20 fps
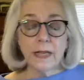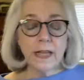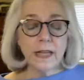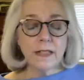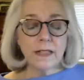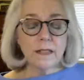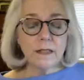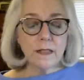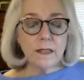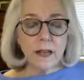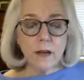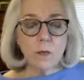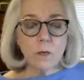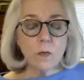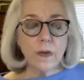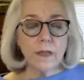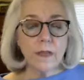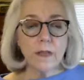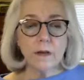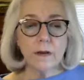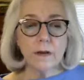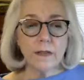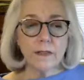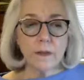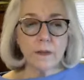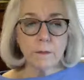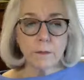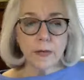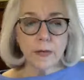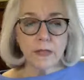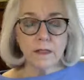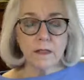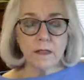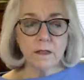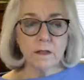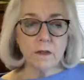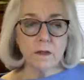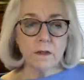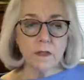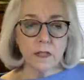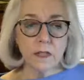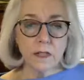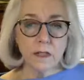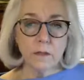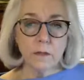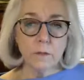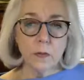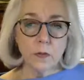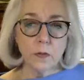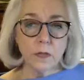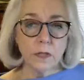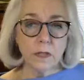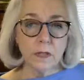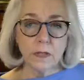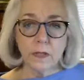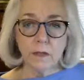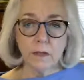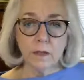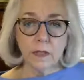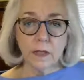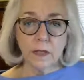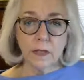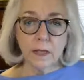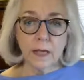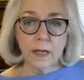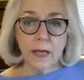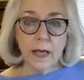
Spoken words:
It's not when they're at their best and they're thinking most clearly.